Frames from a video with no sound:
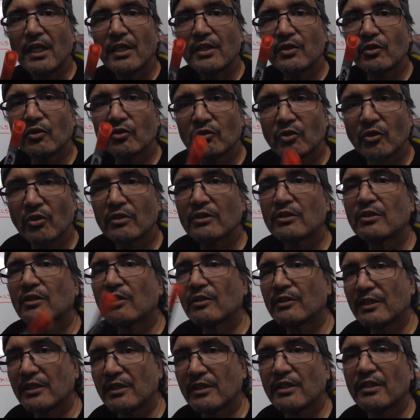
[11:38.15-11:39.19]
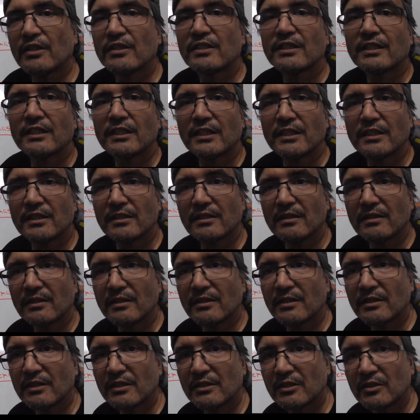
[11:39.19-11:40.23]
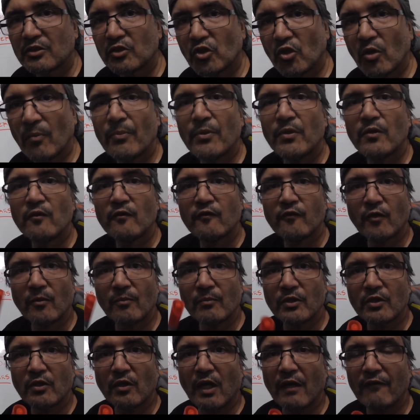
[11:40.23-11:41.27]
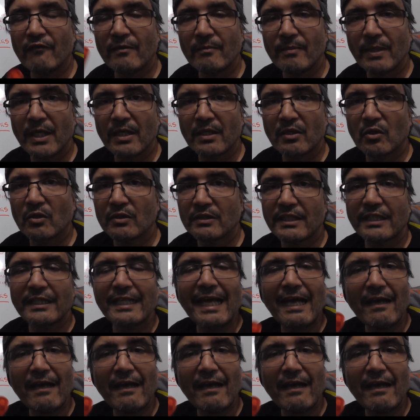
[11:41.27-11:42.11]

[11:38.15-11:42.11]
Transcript: your doctor or nurse can stop you from driving by contact.